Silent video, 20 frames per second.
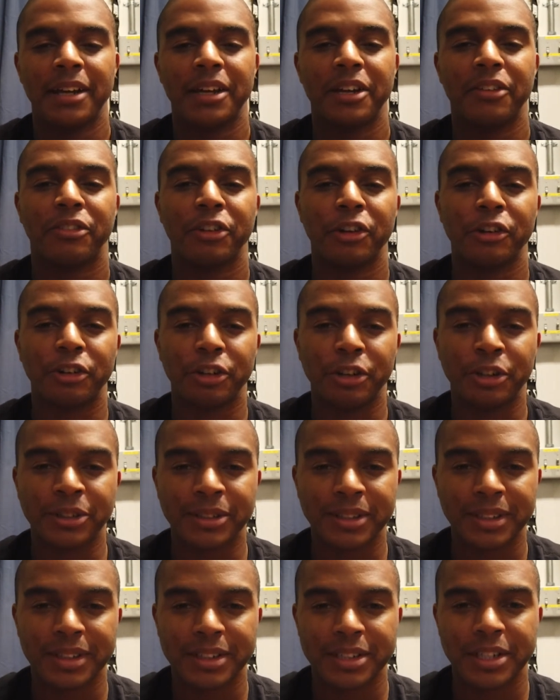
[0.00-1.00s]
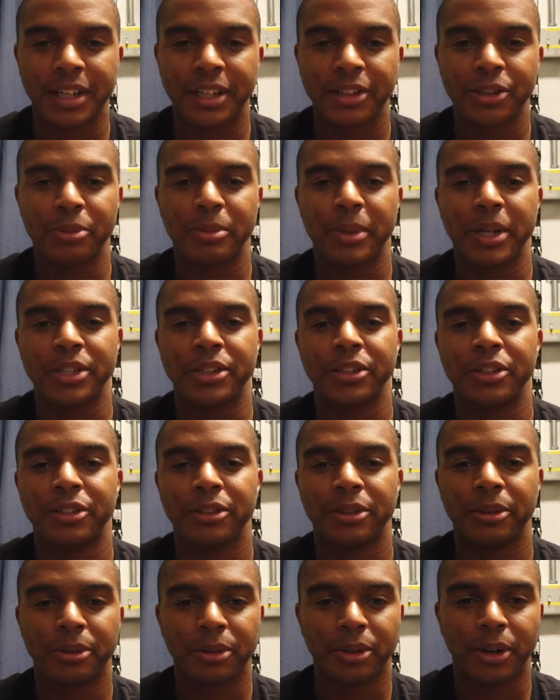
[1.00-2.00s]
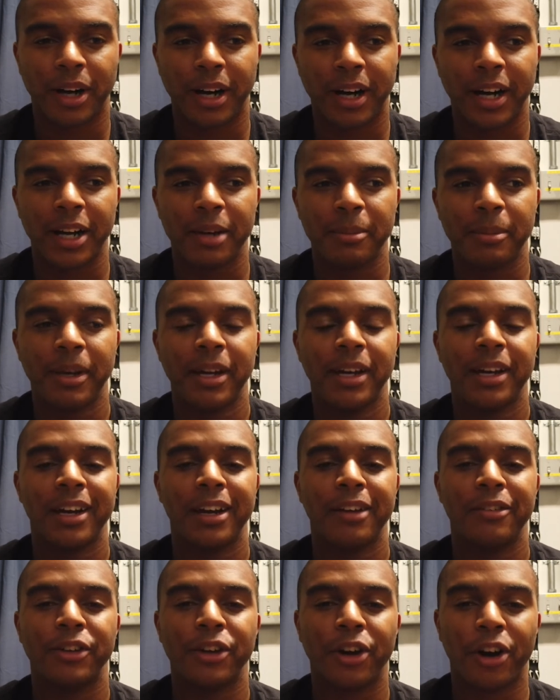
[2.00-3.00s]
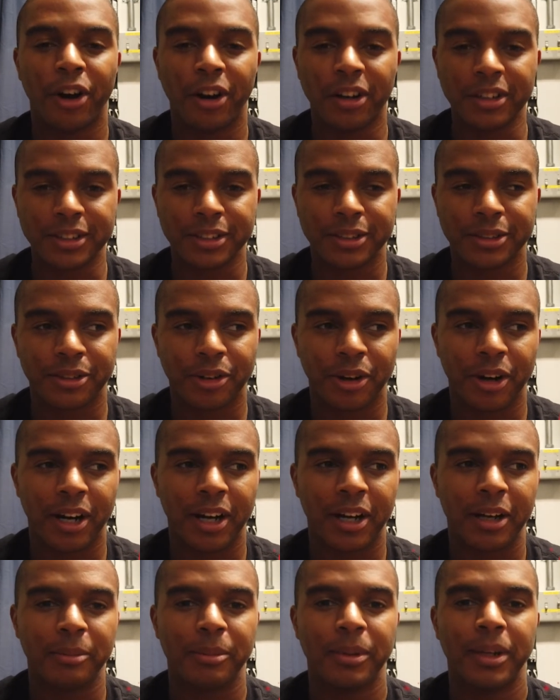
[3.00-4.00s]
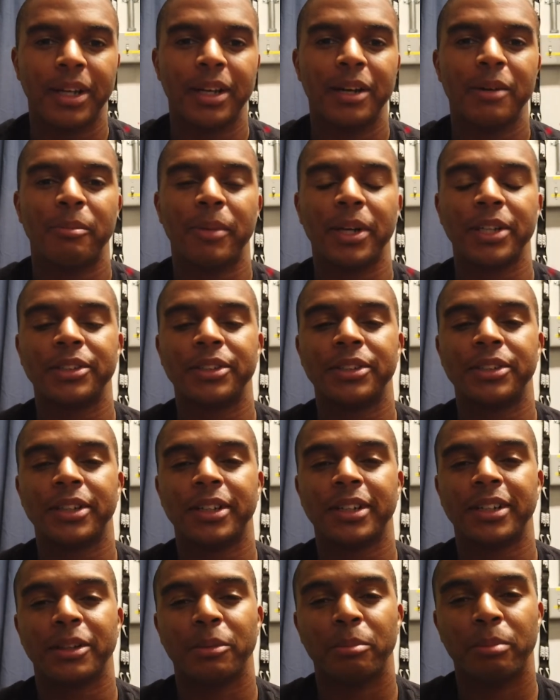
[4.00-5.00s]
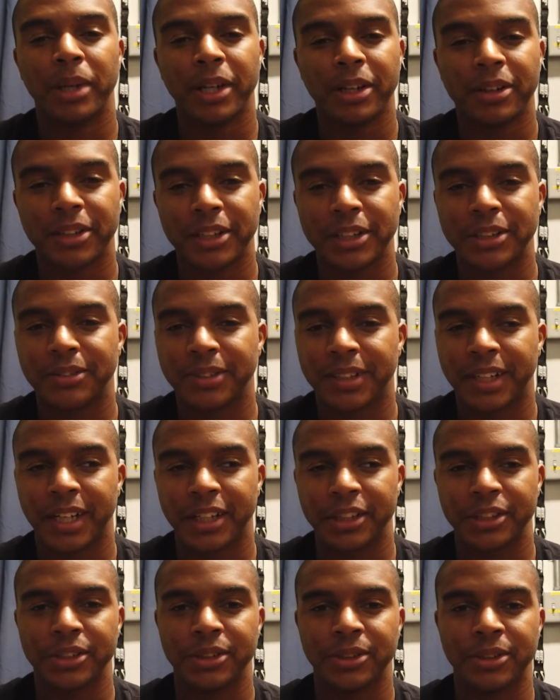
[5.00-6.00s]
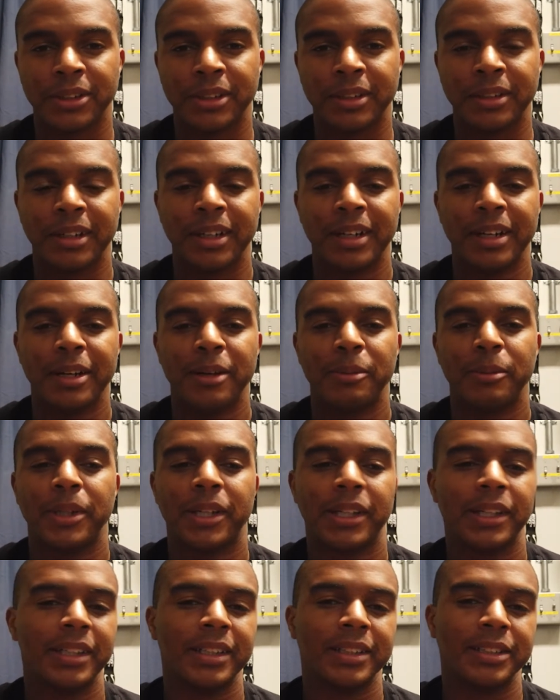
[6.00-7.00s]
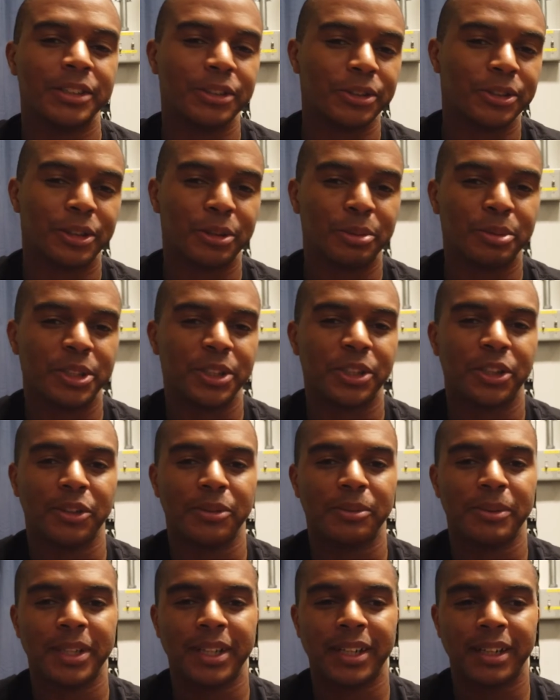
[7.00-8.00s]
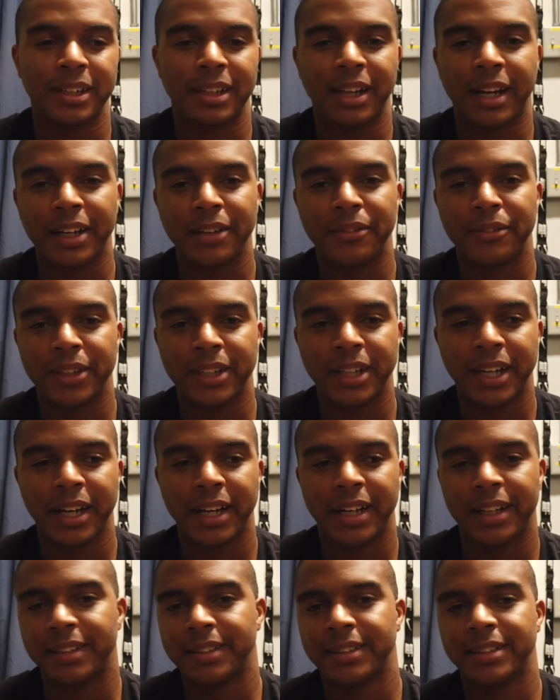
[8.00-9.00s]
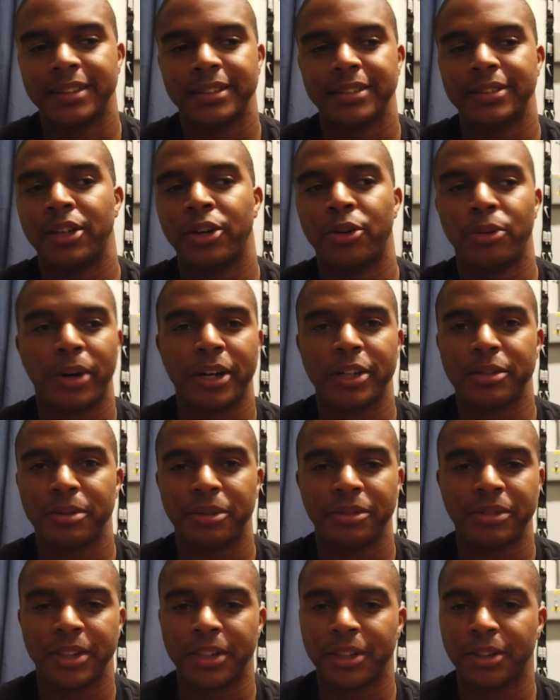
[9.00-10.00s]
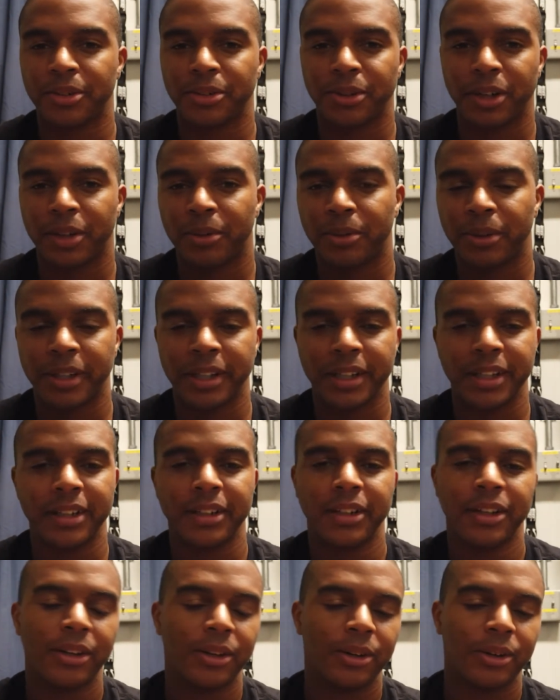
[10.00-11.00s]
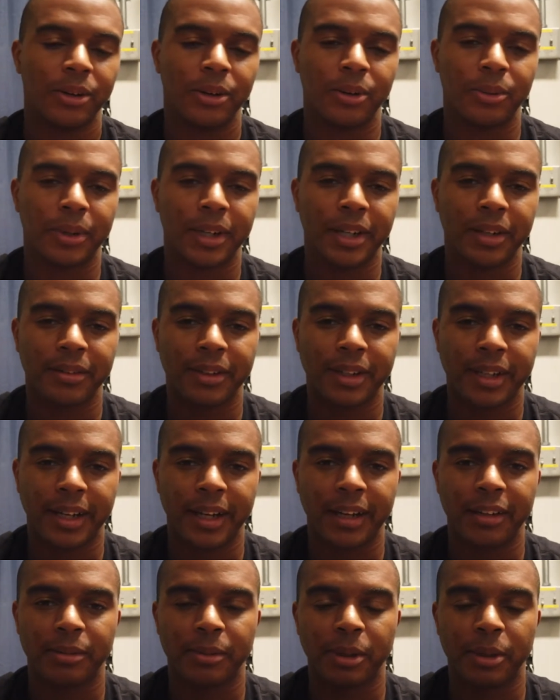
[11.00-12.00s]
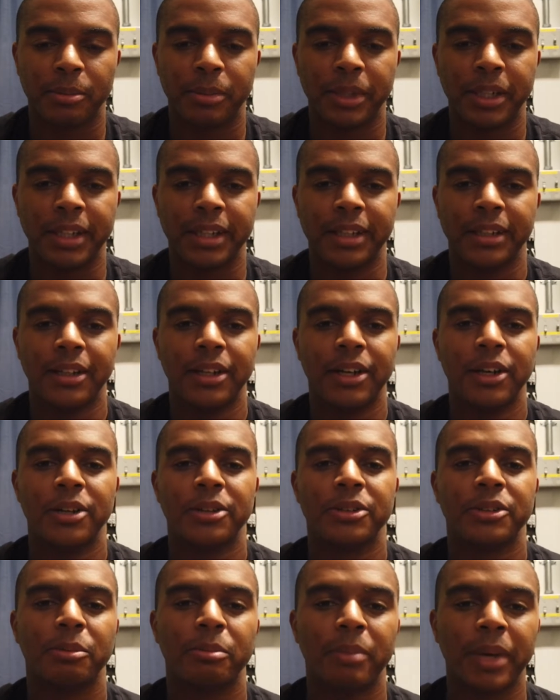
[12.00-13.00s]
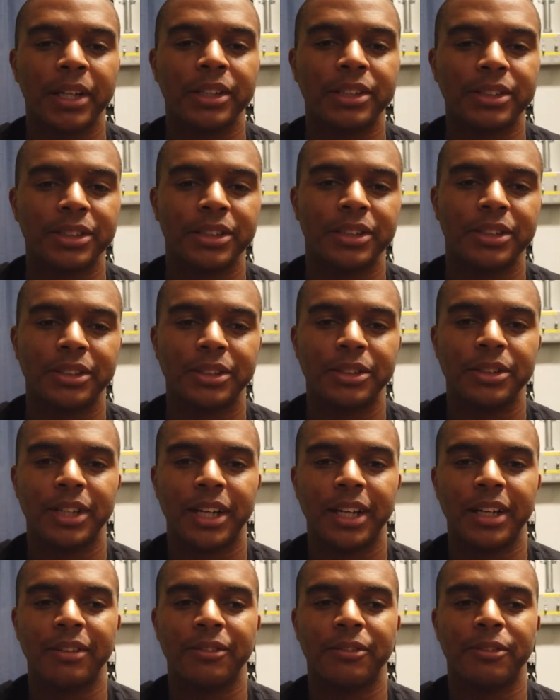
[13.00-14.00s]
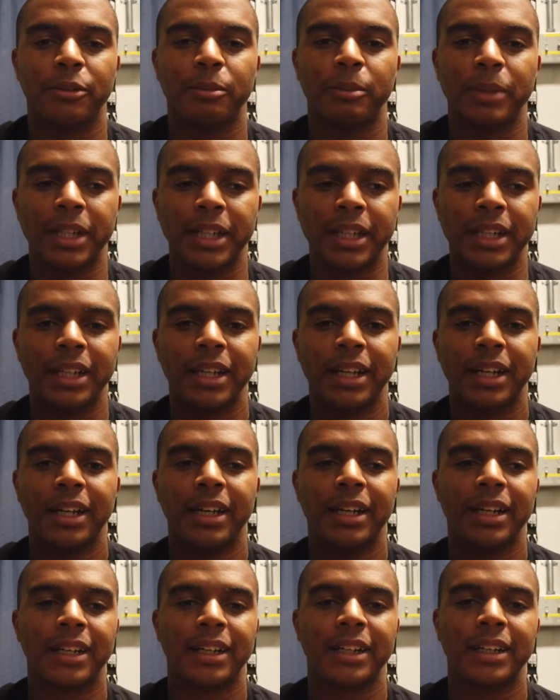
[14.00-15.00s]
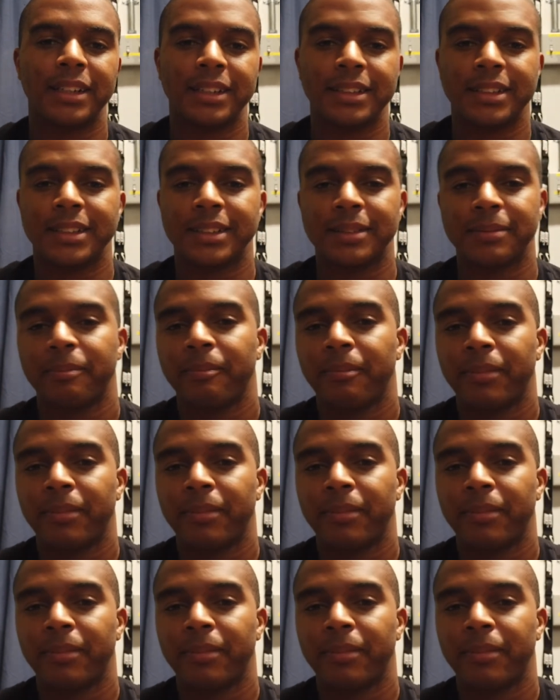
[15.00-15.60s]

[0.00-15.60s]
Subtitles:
If you're new to the channel, make sure you subscribe. If you are subscribed, make sure you turn the bell notification on, because YouTube shows me that a lot of you guys don't watch my videos right away or whatever the case may be. So make sure you do that for me, because